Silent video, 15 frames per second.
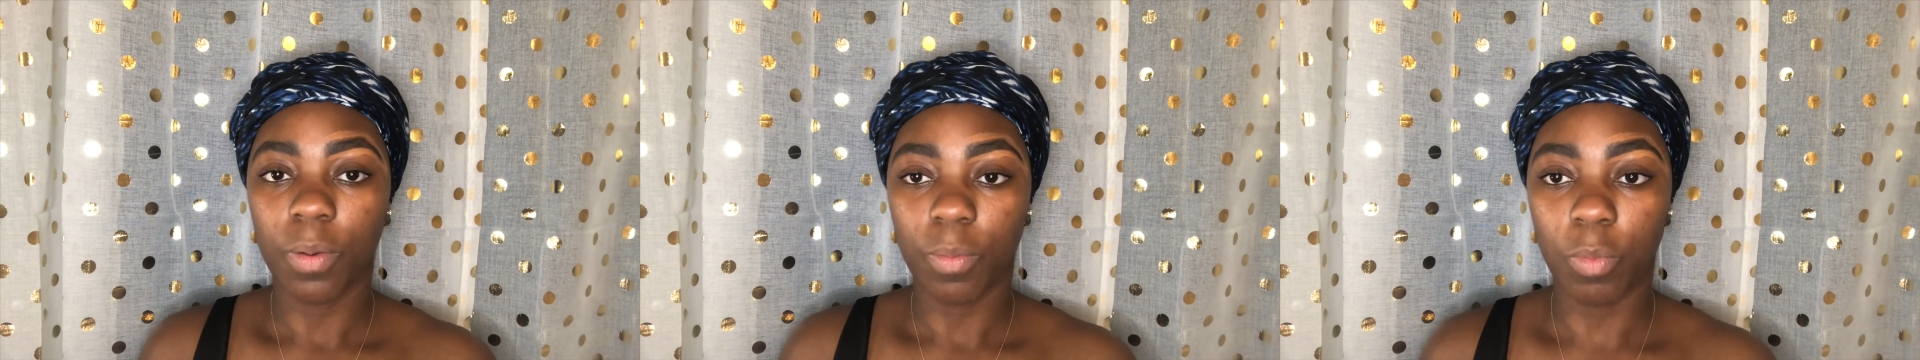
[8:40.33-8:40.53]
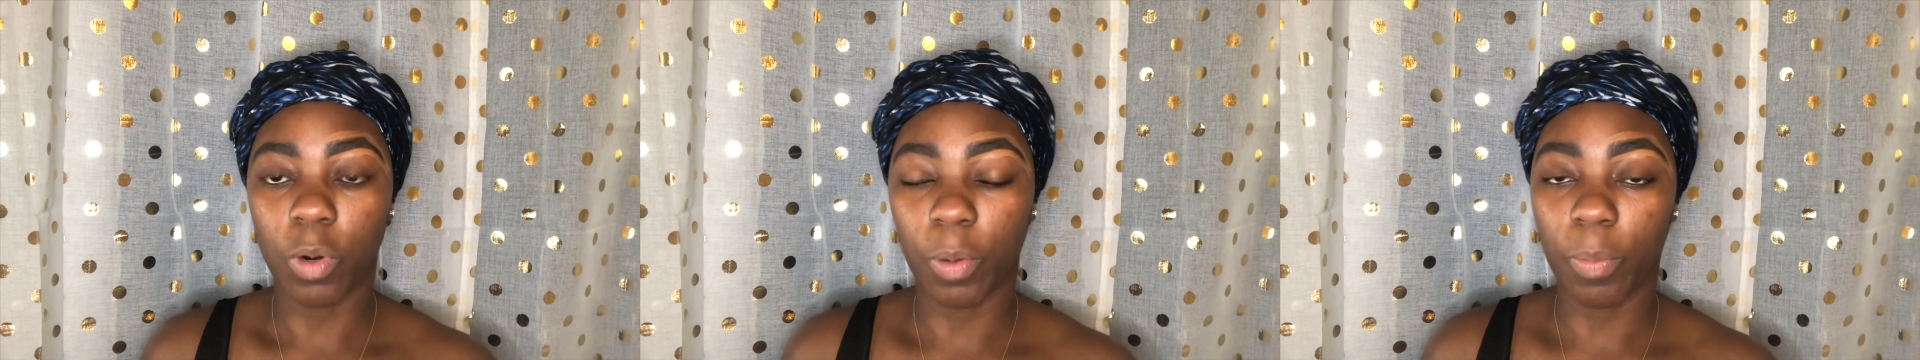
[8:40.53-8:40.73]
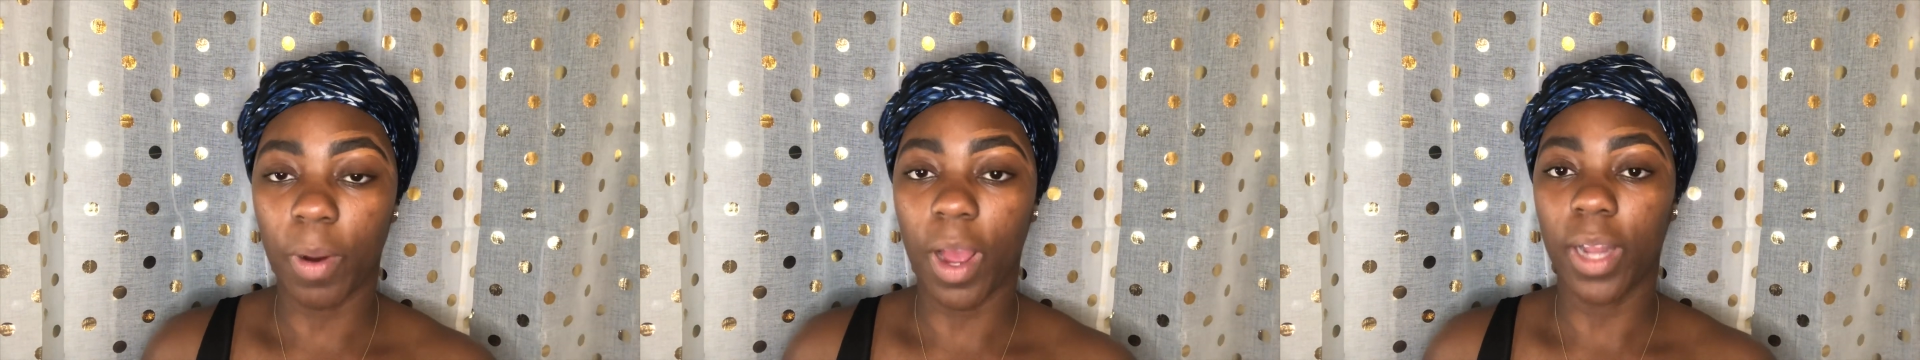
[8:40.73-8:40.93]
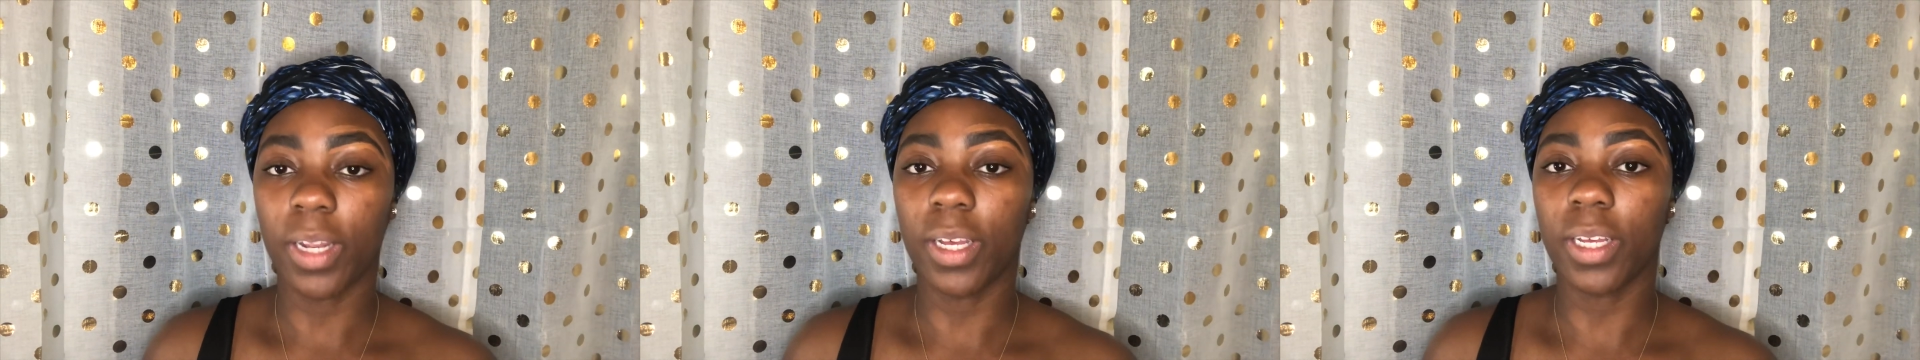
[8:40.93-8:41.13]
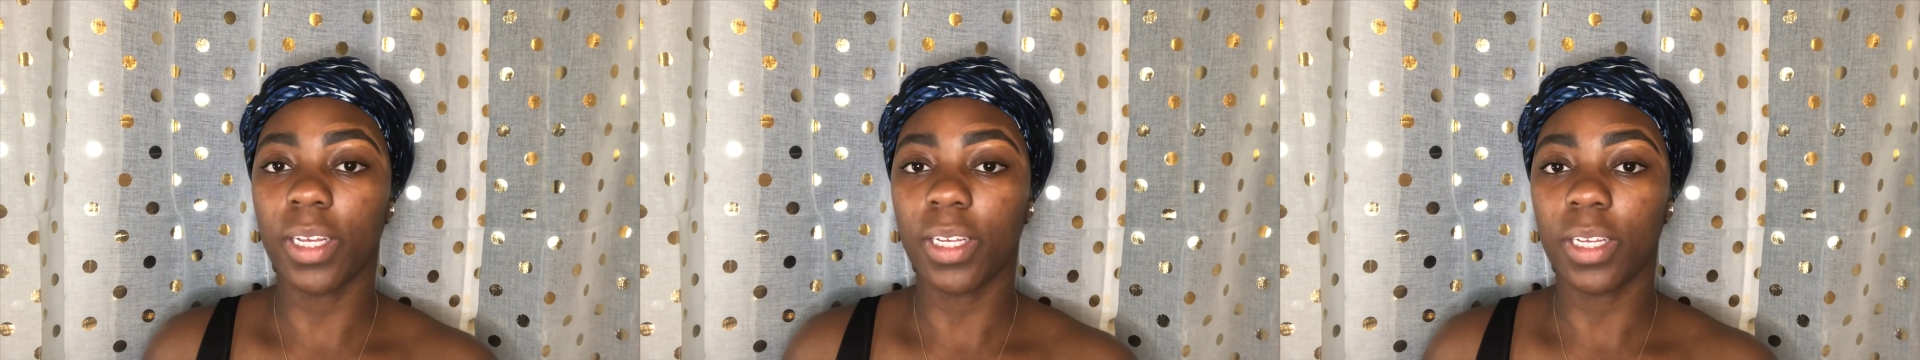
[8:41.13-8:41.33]
more
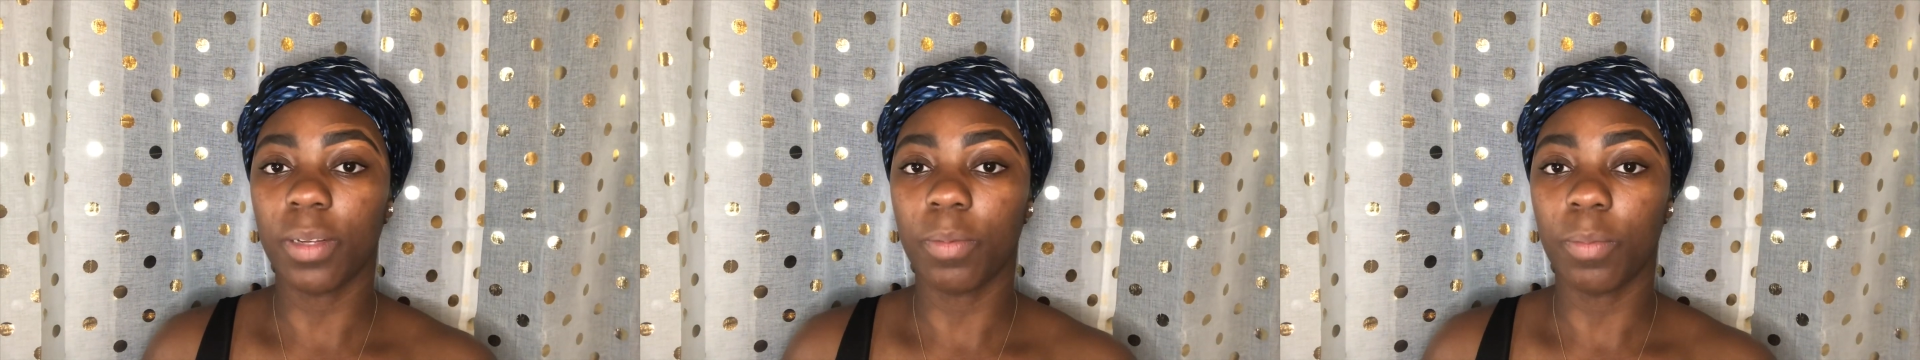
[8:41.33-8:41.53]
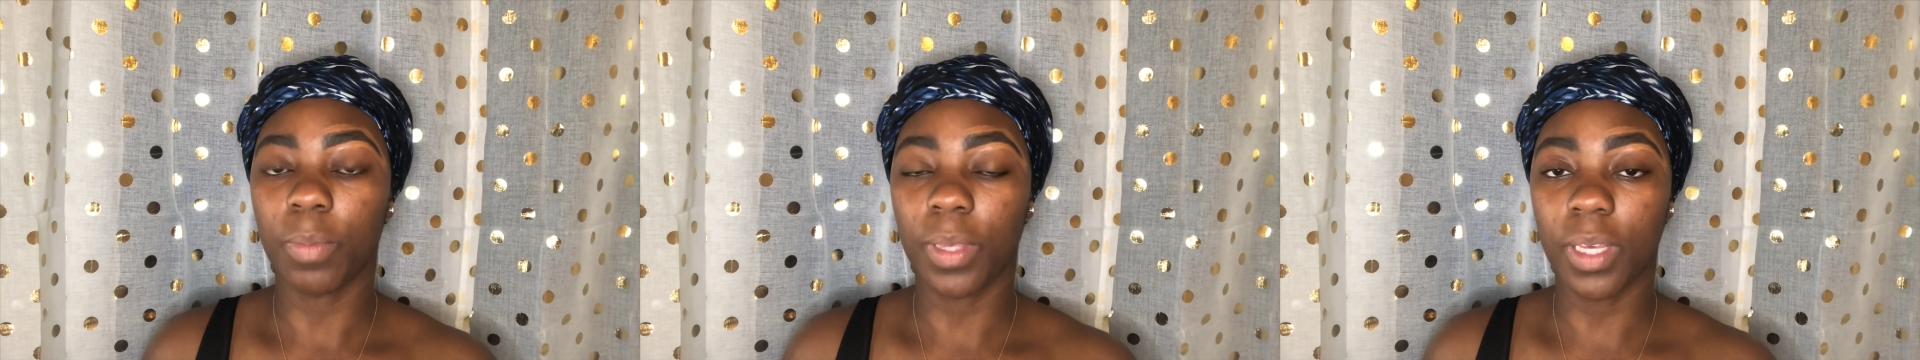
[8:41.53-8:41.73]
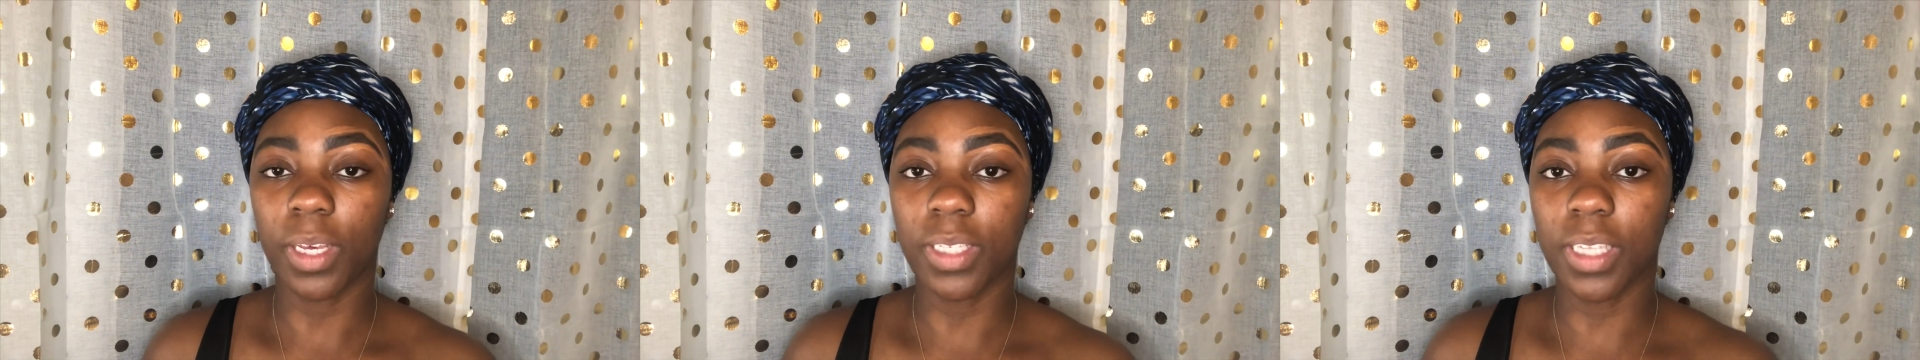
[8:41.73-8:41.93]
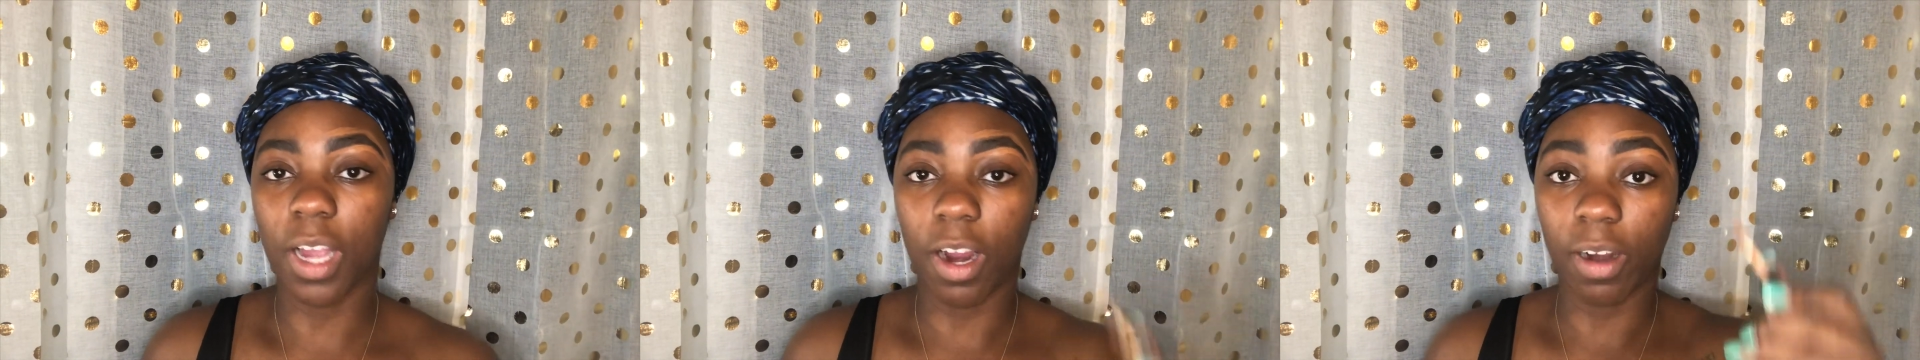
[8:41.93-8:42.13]
product because I